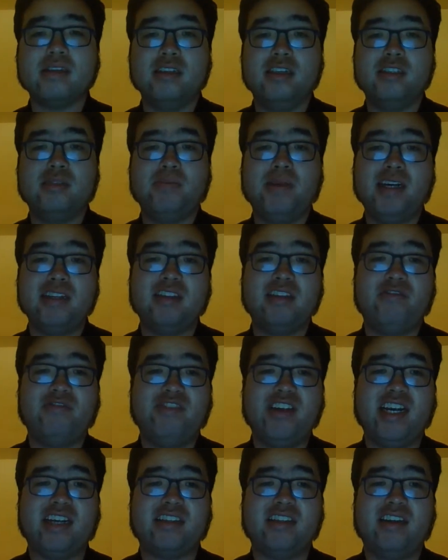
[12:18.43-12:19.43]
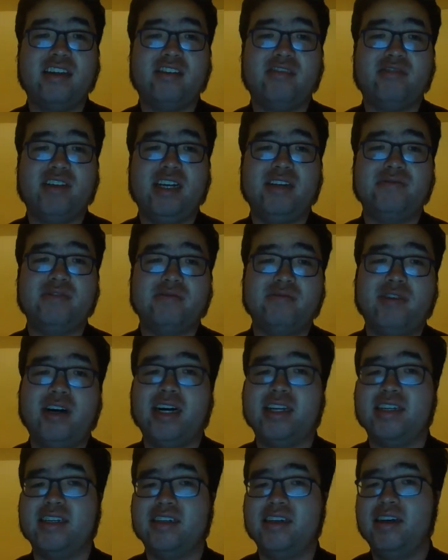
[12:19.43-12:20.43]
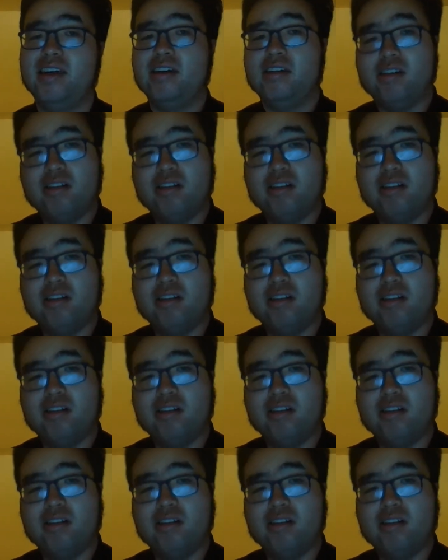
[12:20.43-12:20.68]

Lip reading: despite the fact that Graves wanted